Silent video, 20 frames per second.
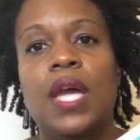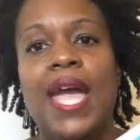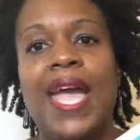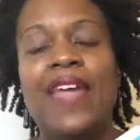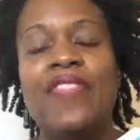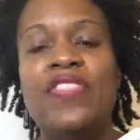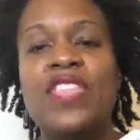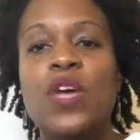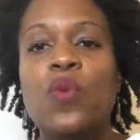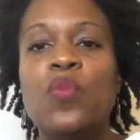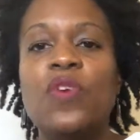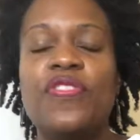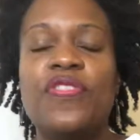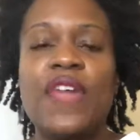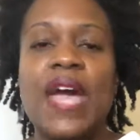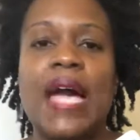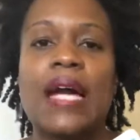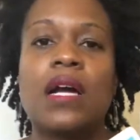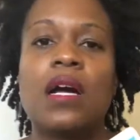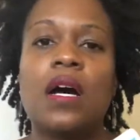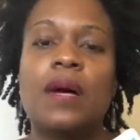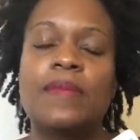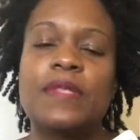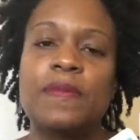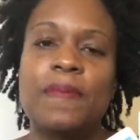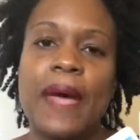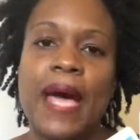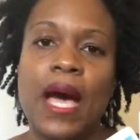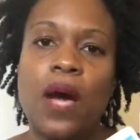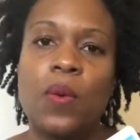And then with that comes
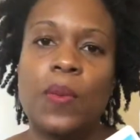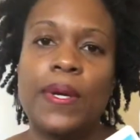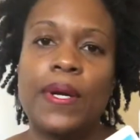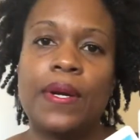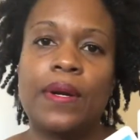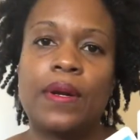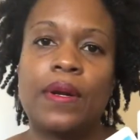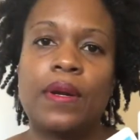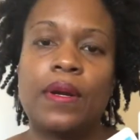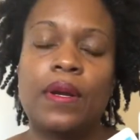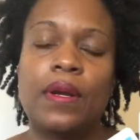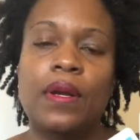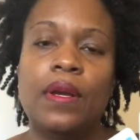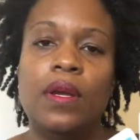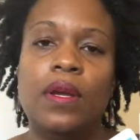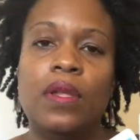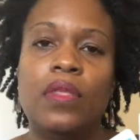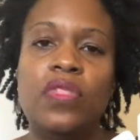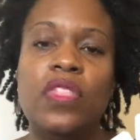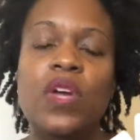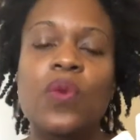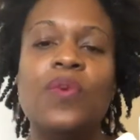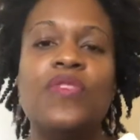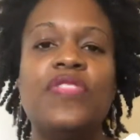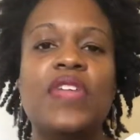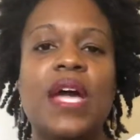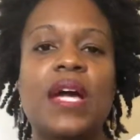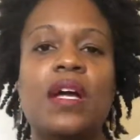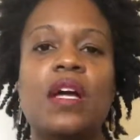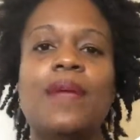power. Then with
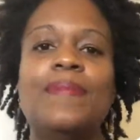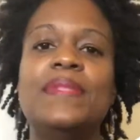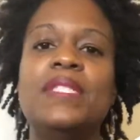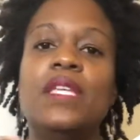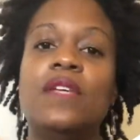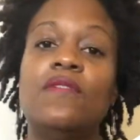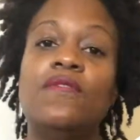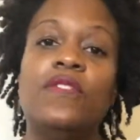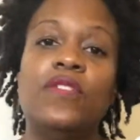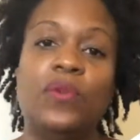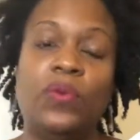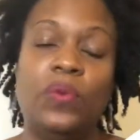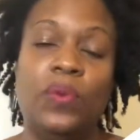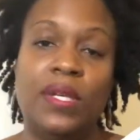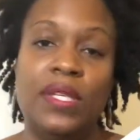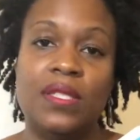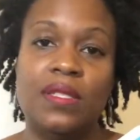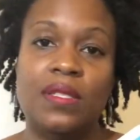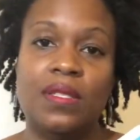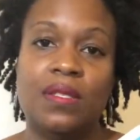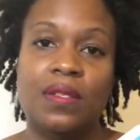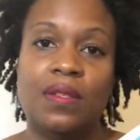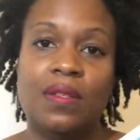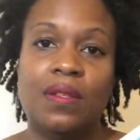that comes influence,